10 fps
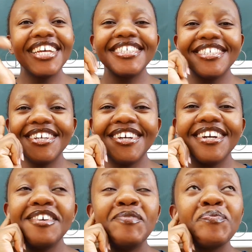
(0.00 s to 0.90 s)
Last
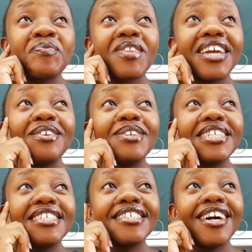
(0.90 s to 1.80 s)
year it
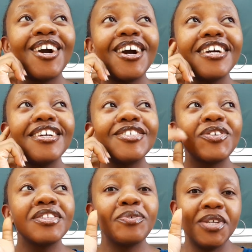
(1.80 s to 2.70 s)
was
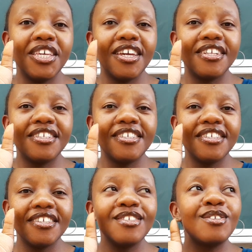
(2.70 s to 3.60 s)
during the weekend,
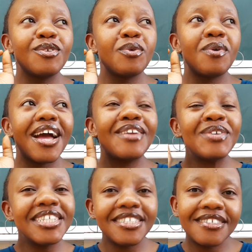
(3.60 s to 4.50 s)
so I
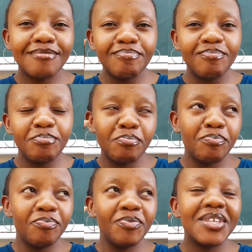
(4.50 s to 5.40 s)
really didn't
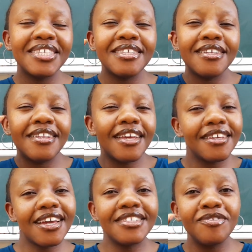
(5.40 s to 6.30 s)

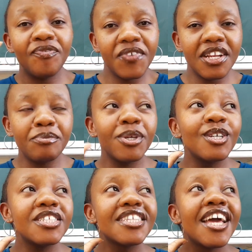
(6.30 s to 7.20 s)
like I didn't feel it
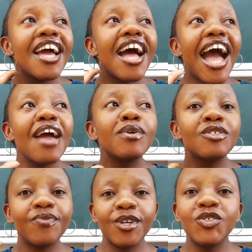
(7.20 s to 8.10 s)
because I was
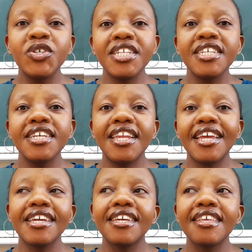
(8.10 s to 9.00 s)
virtually
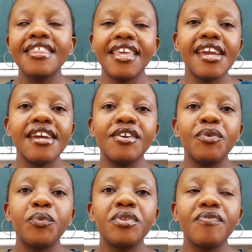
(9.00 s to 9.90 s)
like there
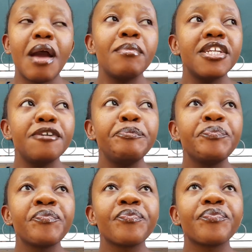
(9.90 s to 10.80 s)
with family.
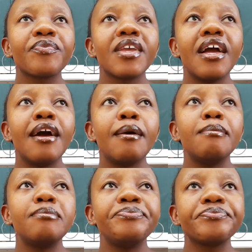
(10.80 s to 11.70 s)

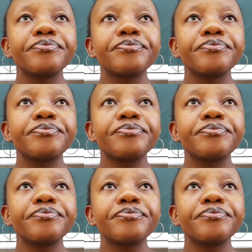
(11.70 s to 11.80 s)
Um,